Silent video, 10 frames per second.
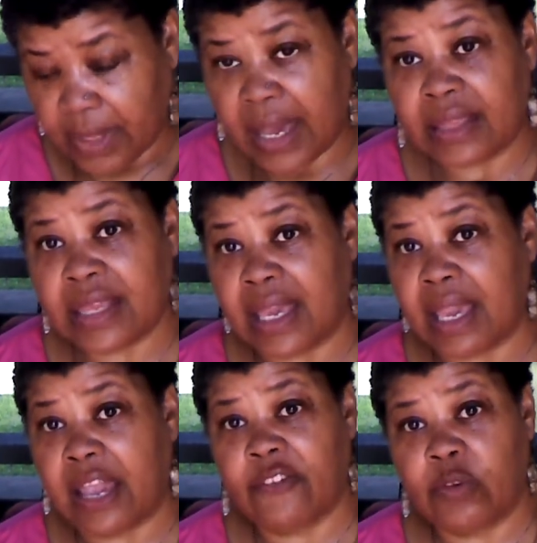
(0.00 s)
I
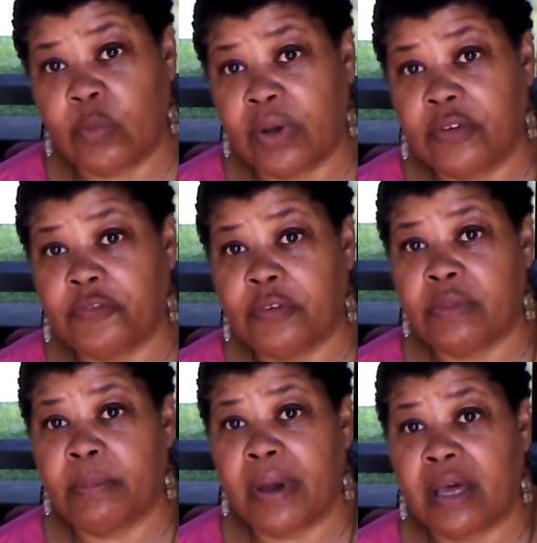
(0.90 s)
thank everyone
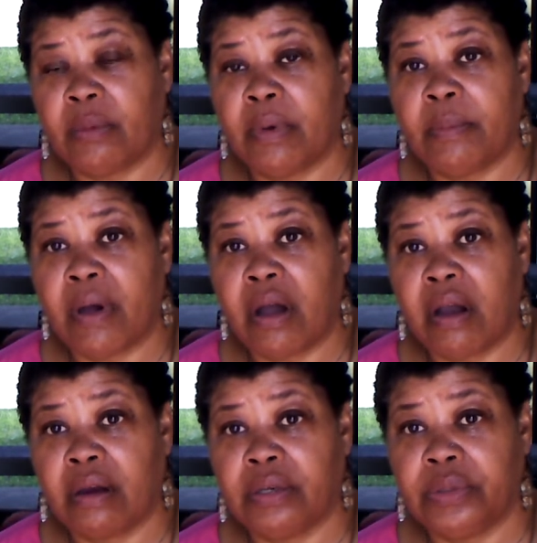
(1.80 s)
from the bottom of my
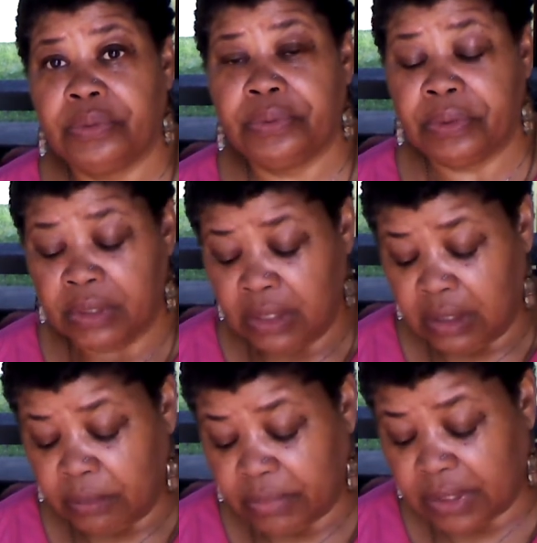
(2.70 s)
heart who
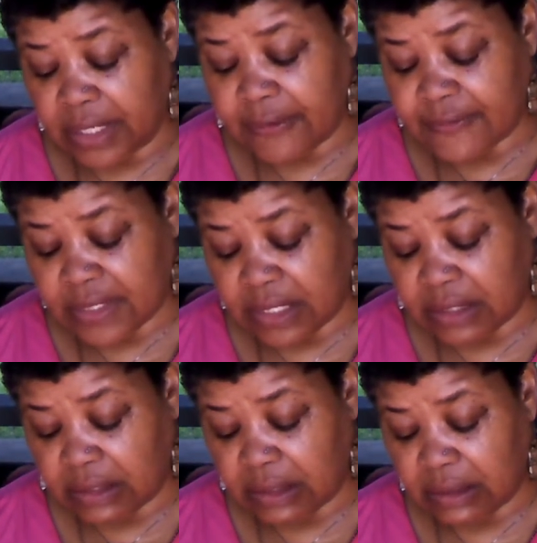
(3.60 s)
believes
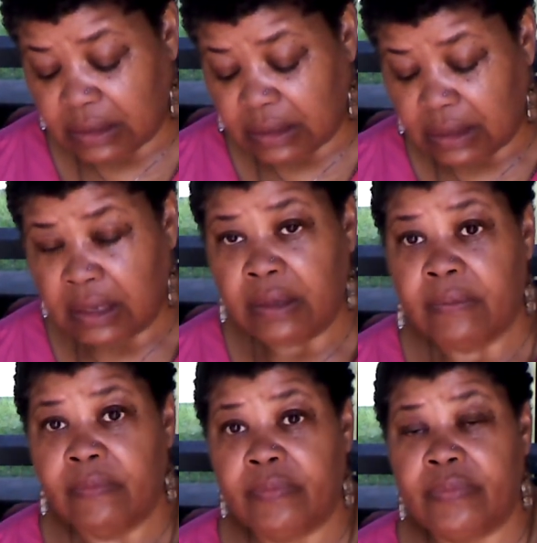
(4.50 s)
in
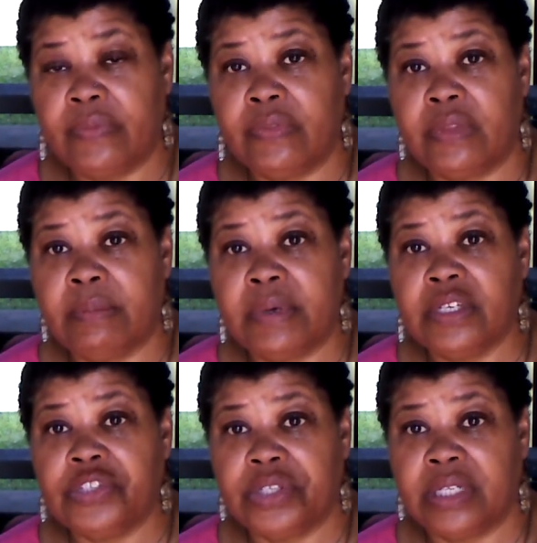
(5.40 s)
the
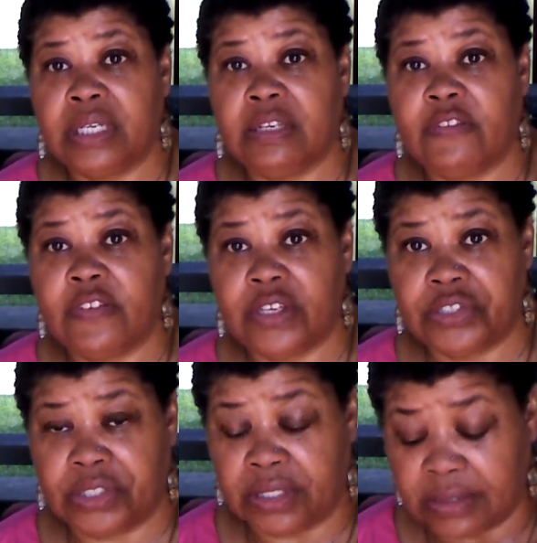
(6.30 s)
mission and the
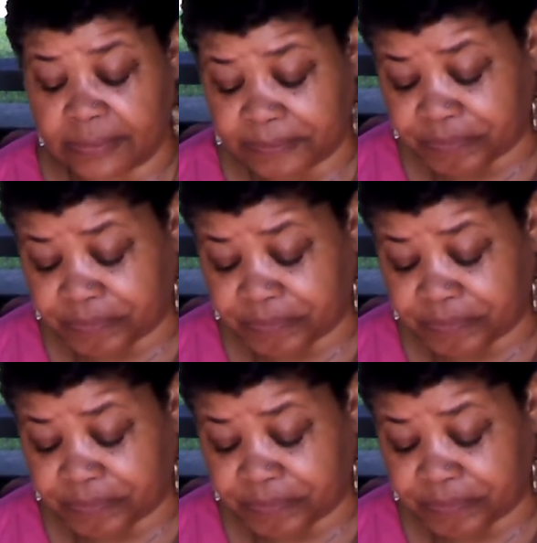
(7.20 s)
vision.